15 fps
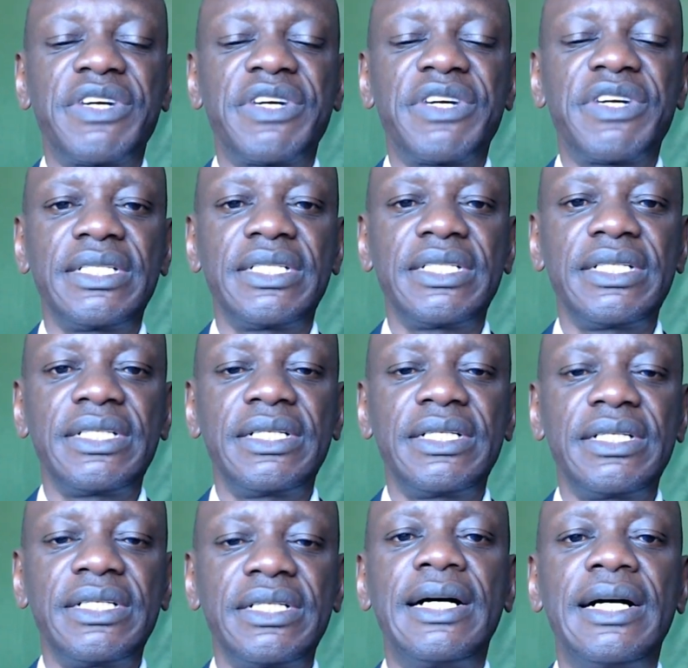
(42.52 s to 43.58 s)
developed what we
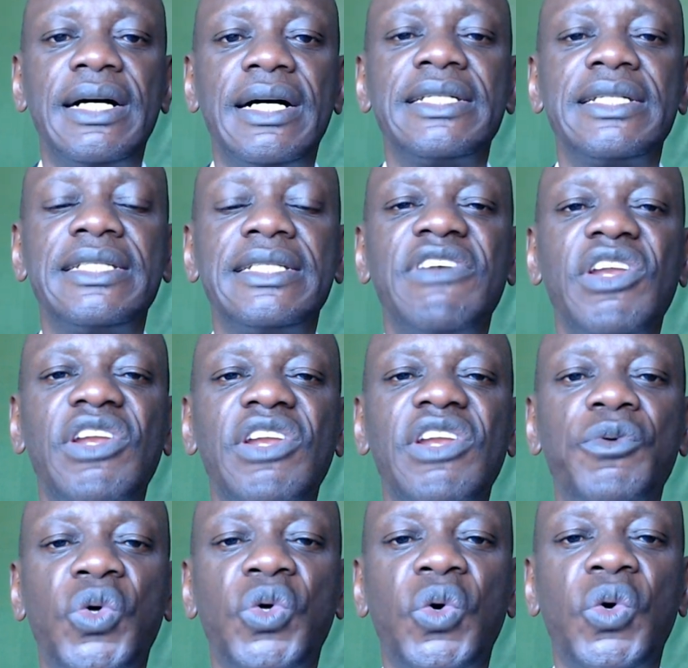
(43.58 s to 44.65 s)
call the healthy eating
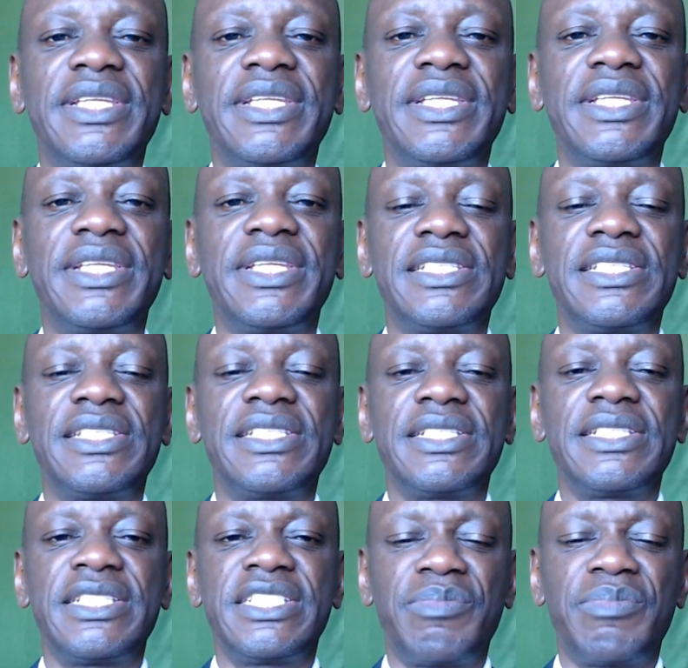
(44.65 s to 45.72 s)
plate,
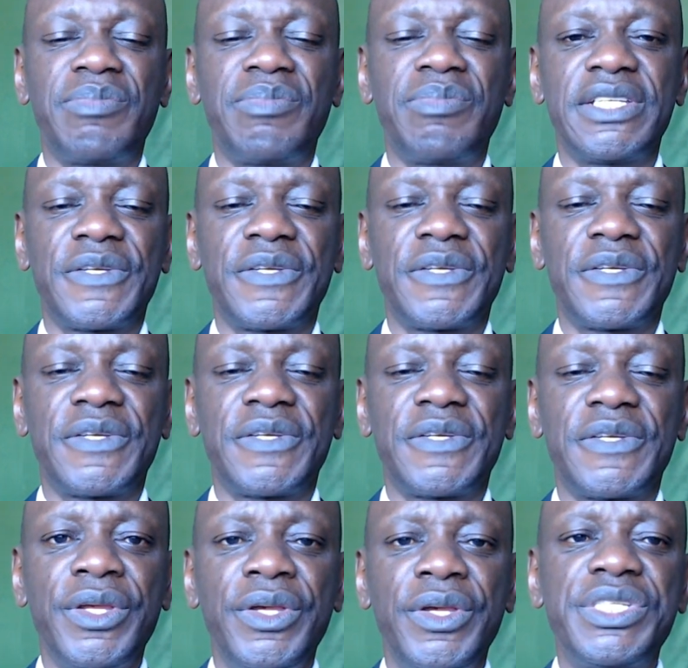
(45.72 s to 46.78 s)
which is a very easy
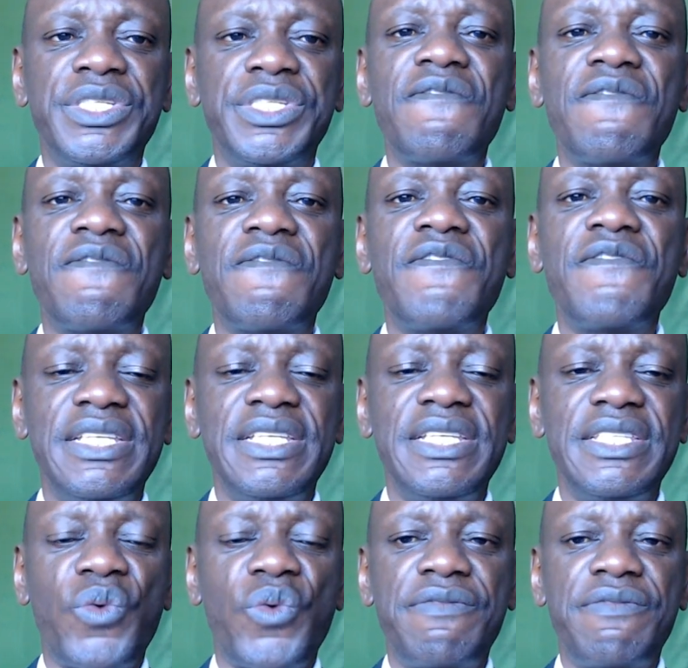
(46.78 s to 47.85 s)
way for you to figure
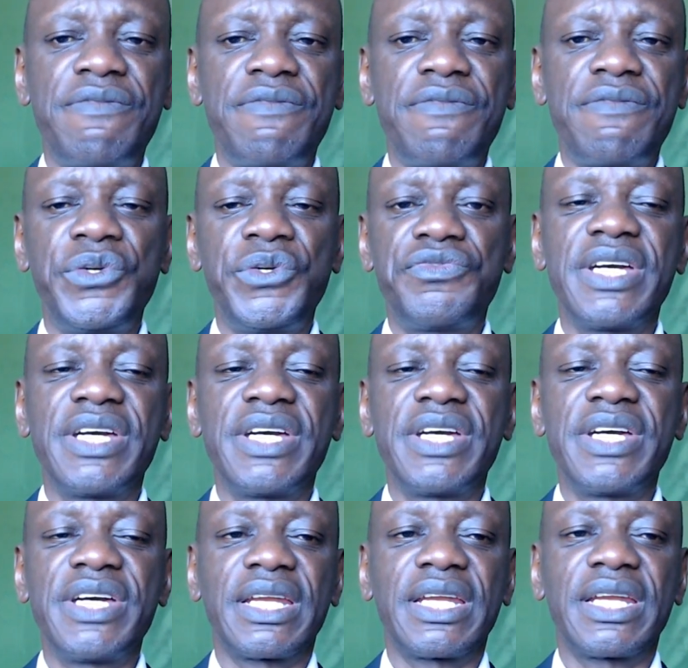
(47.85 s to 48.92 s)
out whether you're eating
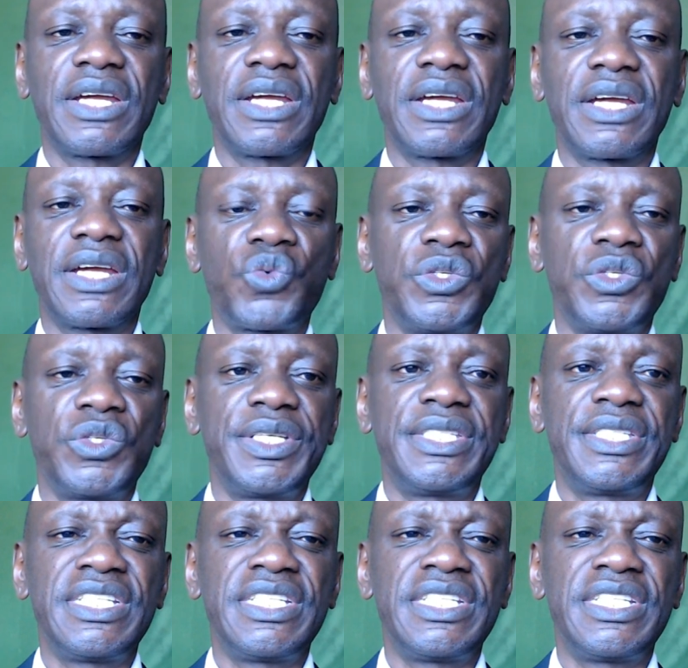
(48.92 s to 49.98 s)
a balanced
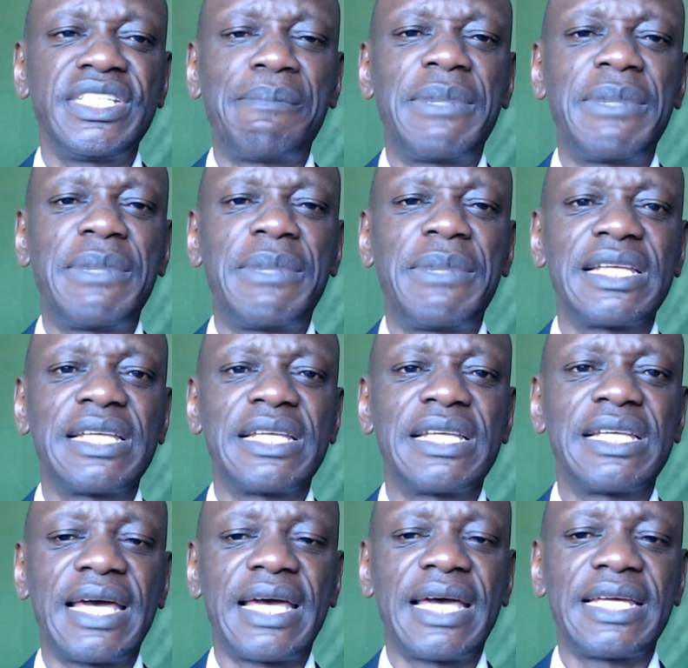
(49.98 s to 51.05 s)
diet.
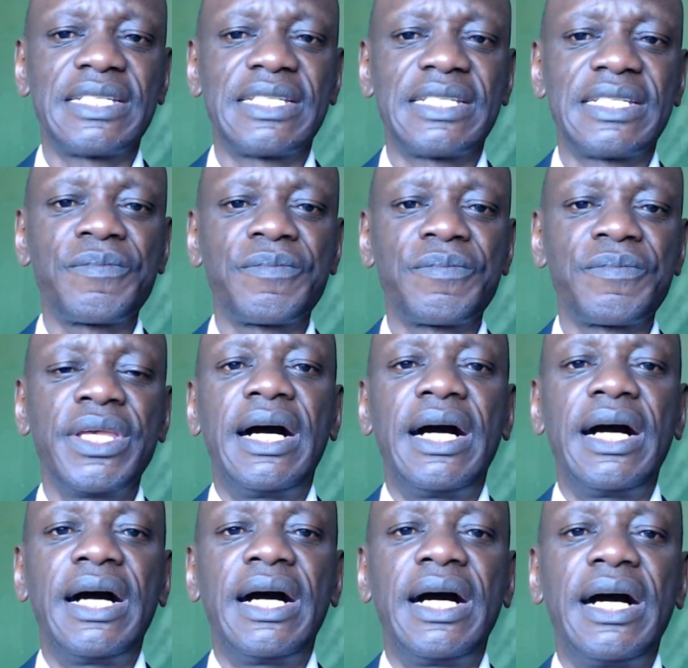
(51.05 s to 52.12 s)
And basically,
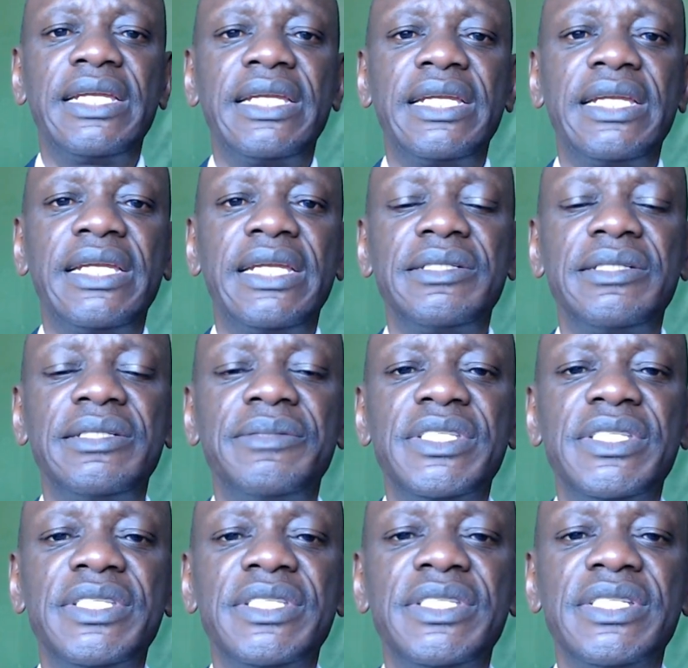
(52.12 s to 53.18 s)
it's based on
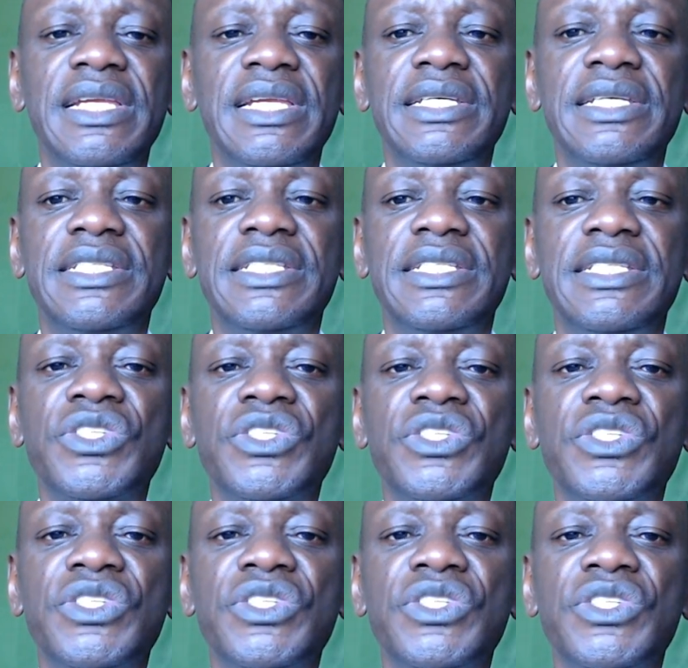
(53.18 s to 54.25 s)
dividing your
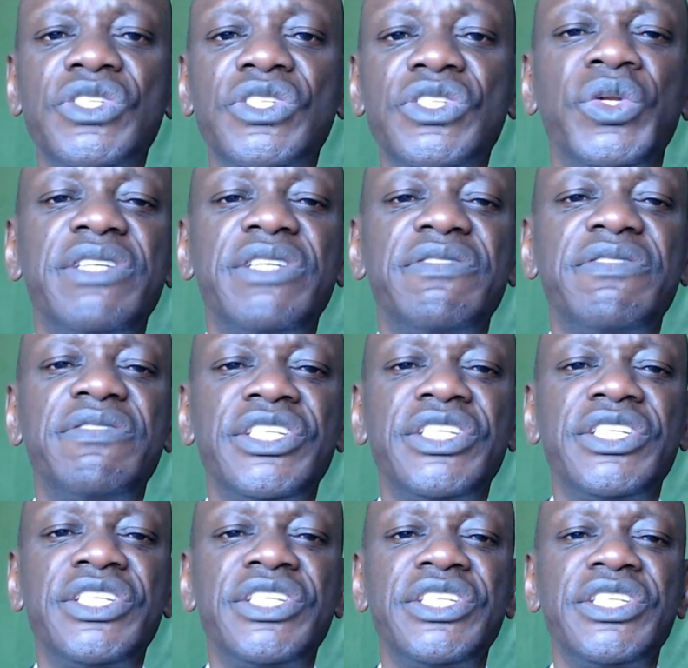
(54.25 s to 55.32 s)
plate into
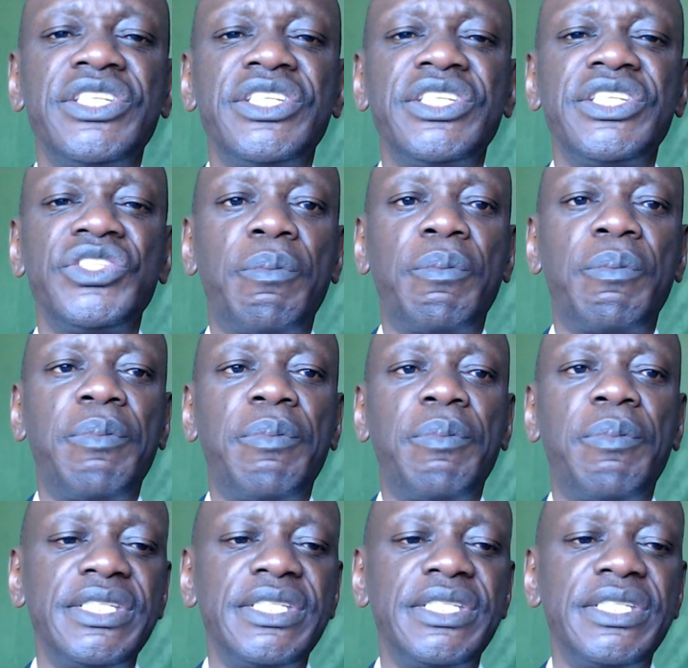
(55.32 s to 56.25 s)
four